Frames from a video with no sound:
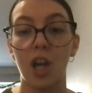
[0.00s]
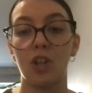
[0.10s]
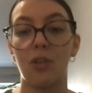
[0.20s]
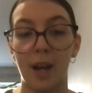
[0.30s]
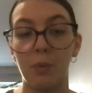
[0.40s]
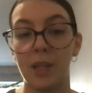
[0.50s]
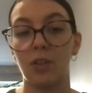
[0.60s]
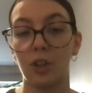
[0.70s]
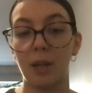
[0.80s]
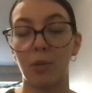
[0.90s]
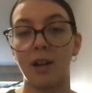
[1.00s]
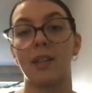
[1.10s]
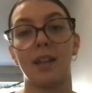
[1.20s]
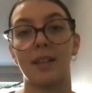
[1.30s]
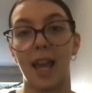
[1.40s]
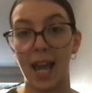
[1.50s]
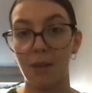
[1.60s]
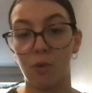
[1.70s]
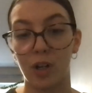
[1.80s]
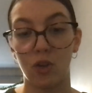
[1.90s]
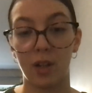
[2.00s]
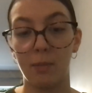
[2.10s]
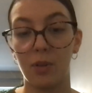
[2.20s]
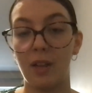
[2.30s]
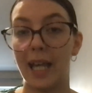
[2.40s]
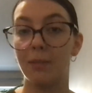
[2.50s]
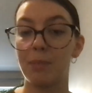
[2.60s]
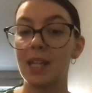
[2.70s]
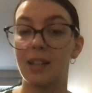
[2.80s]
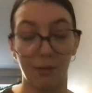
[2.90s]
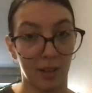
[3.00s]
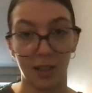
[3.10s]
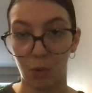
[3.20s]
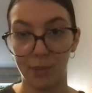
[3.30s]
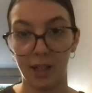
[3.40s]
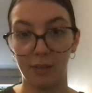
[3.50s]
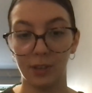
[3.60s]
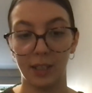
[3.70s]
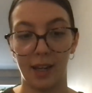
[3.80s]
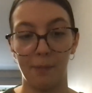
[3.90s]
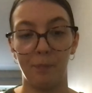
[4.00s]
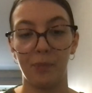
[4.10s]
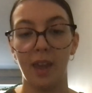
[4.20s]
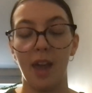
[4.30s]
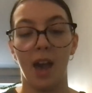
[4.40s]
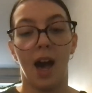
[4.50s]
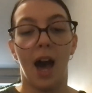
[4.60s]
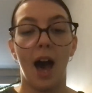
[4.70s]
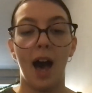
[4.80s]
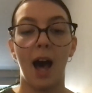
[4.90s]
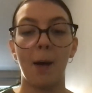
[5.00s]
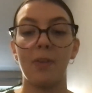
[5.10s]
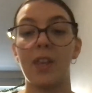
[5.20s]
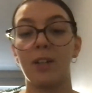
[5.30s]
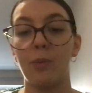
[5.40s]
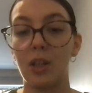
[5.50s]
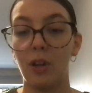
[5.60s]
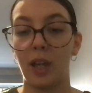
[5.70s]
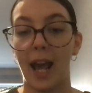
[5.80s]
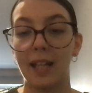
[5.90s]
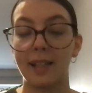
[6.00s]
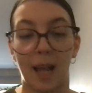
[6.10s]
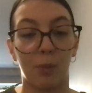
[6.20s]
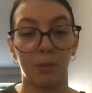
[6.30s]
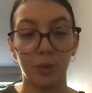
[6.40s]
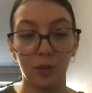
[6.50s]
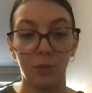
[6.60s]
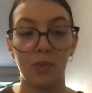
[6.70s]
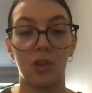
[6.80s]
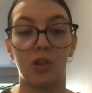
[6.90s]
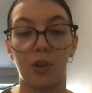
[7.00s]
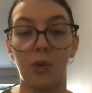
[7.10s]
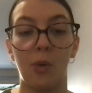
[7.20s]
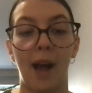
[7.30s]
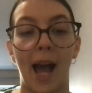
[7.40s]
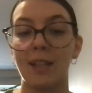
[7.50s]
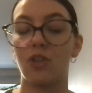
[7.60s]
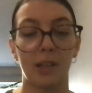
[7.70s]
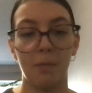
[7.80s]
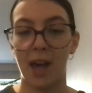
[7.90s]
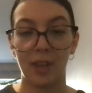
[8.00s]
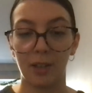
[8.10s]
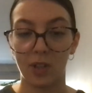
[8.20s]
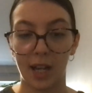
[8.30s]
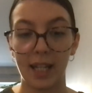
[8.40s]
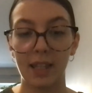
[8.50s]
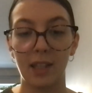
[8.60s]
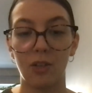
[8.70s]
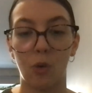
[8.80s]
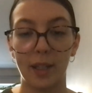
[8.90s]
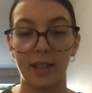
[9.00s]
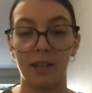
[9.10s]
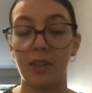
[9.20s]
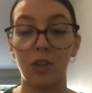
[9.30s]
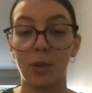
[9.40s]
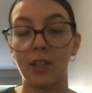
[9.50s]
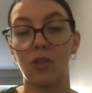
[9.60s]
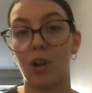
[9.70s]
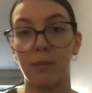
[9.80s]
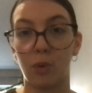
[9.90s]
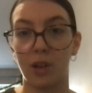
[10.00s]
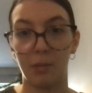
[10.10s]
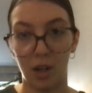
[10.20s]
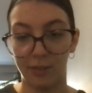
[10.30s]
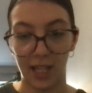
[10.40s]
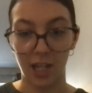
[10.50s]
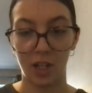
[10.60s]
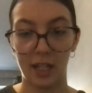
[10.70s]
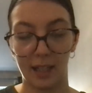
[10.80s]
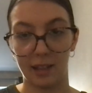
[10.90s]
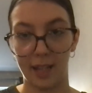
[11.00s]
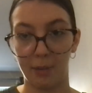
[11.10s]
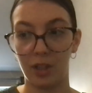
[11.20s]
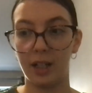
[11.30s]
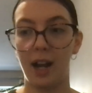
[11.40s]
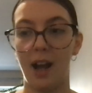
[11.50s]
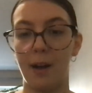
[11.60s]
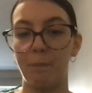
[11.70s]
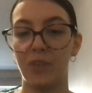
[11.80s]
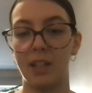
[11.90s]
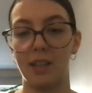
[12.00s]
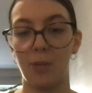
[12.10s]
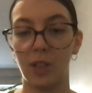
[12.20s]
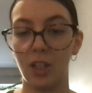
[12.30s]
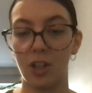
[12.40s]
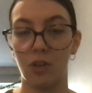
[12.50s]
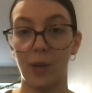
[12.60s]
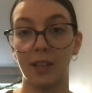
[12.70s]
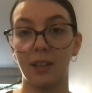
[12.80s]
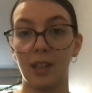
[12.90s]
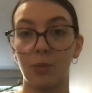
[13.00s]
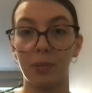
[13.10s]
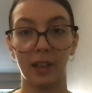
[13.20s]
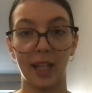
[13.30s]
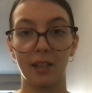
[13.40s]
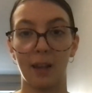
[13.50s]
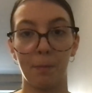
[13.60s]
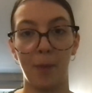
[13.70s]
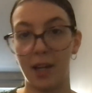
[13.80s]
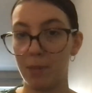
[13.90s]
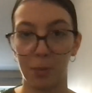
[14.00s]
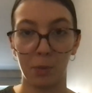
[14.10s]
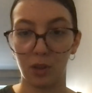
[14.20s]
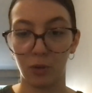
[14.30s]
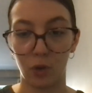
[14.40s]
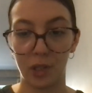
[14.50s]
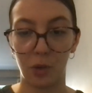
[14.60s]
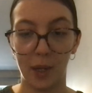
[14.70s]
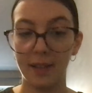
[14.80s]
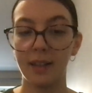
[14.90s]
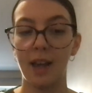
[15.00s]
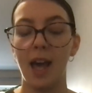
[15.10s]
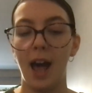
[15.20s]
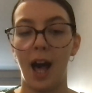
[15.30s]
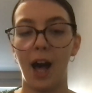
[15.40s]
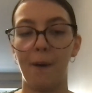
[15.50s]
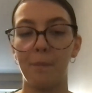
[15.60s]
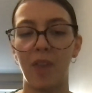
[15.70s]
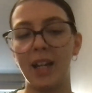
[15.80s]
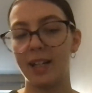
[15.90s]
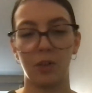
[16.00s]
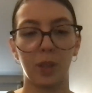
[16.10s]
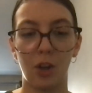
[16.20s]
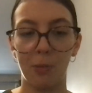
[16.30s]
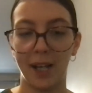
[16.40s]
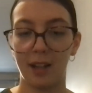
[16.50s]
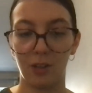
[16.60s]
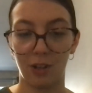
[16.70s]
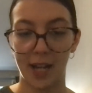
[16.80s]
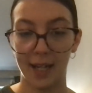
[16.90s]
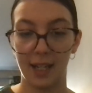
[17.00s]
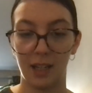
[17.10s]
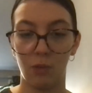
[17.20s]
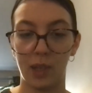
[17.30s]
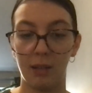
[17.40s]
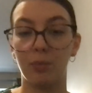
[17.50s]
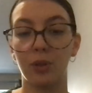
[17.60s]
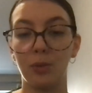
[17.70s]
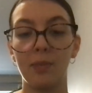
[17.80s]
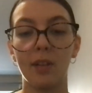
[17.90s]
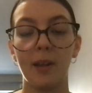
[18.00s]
So that will make the learning process A, more enjoyable, and B, definitely more meaningful to them. Then if we look at SAMR and Bloom's, so as just a method of study, these quizzes aren't more than modification in SAMR because they really just directly replace a pen and paper multiple choice quiz, and it doesn't really go past understanding within Bloom's.